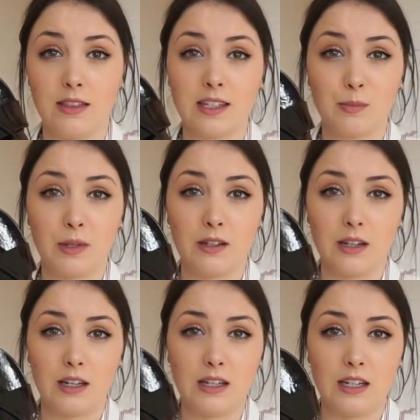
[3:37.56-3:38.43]
This bit
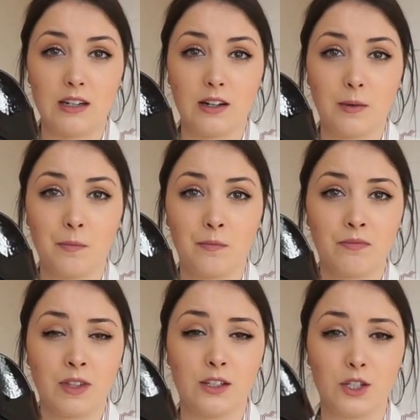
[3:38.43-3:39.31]
in here
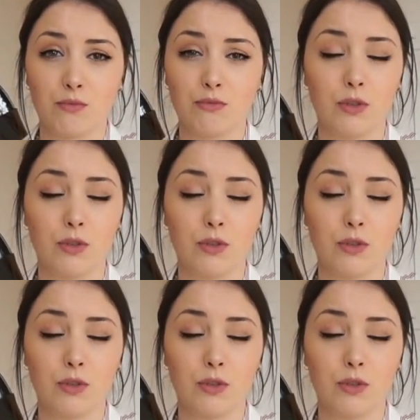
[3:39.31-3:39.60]
just